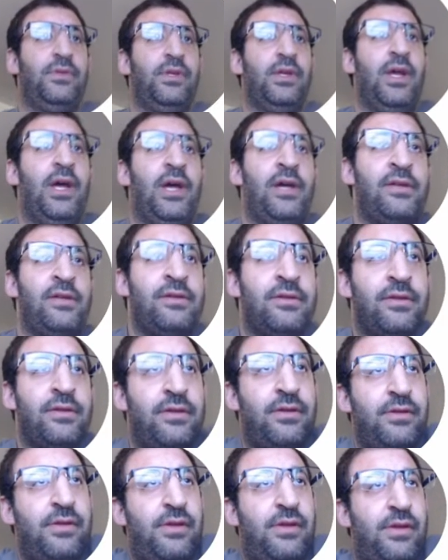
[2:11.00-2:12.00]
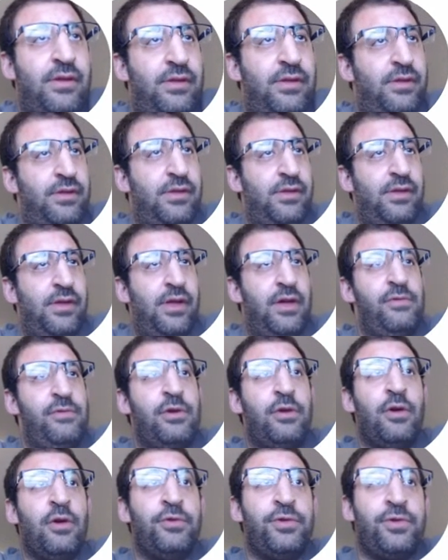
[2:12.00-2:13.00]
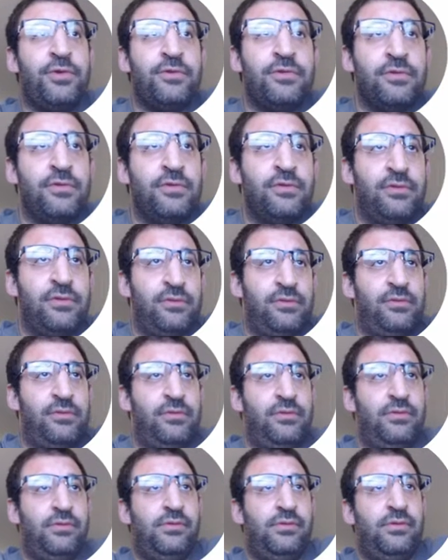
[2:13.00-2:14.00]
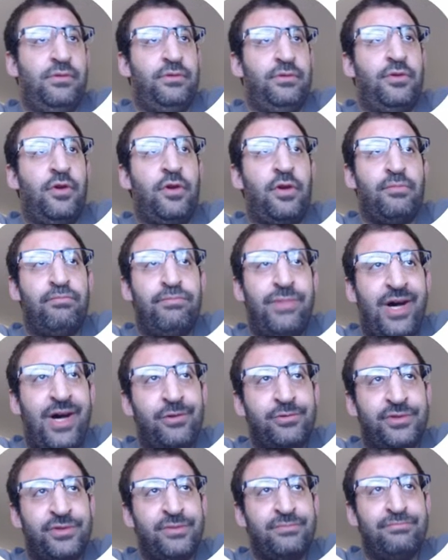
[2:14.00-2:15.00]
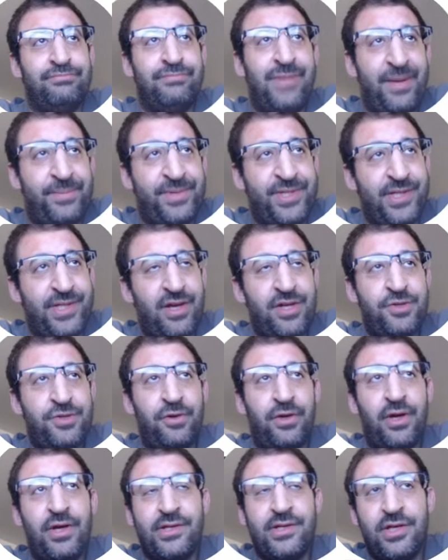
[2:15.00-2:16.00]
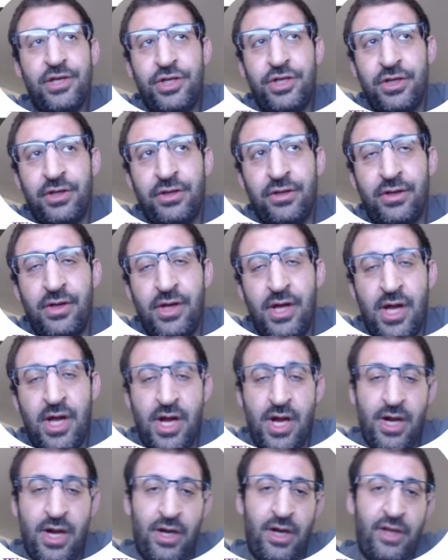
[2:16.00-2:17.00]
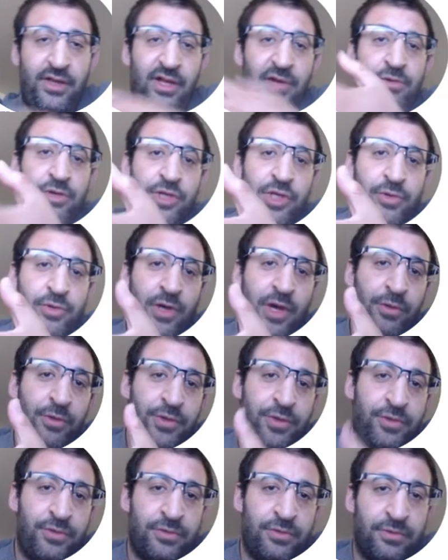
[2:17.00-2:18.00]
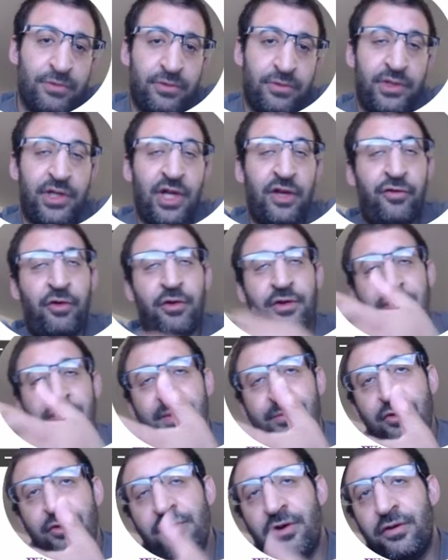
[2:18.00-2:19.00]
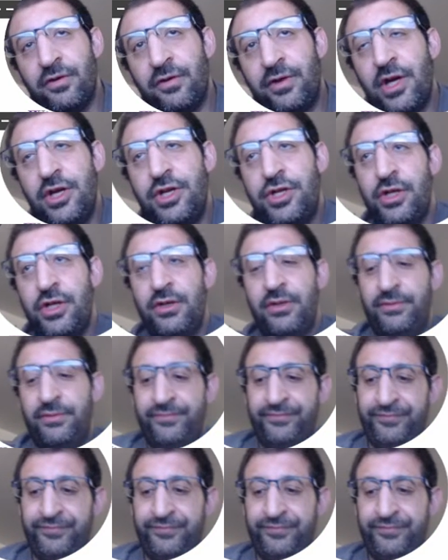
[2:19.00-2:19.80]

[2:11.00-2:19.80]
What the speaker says: and I will go to talk about maps and geolocalization, and I will show you how to get, for example, your location.